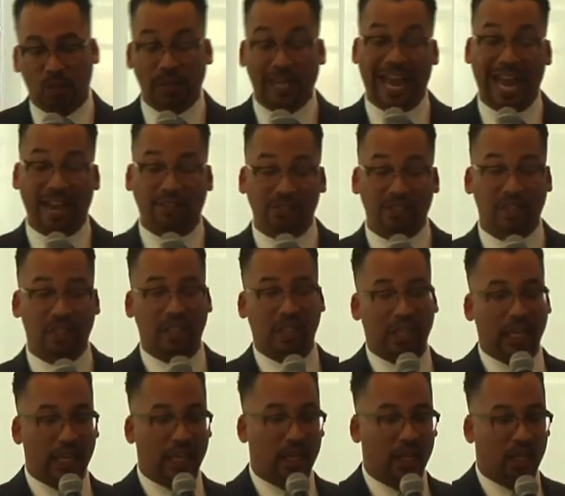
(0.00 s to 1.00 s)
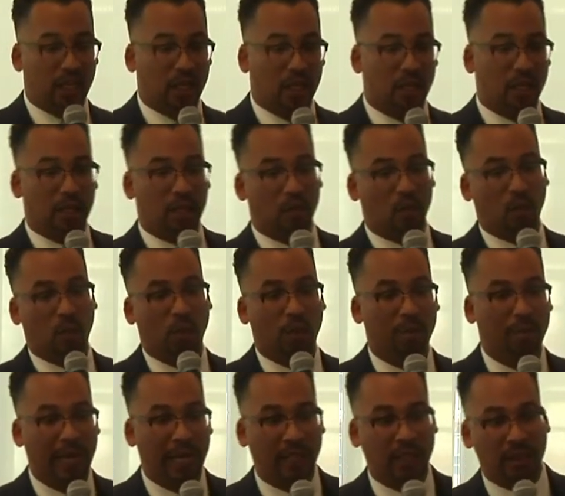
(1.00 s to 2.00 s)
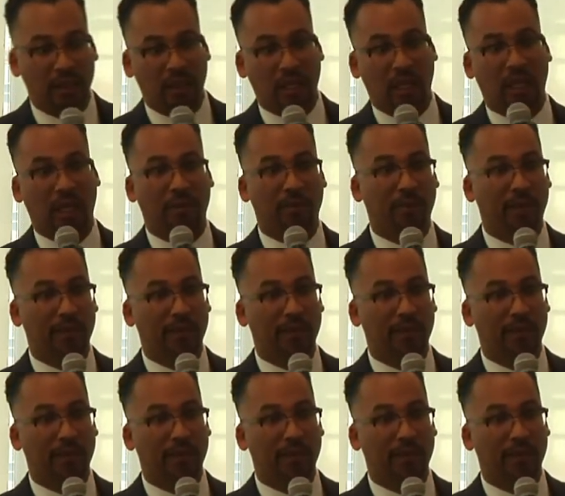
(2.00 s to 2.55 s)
have syndicated Warren Ballantyne,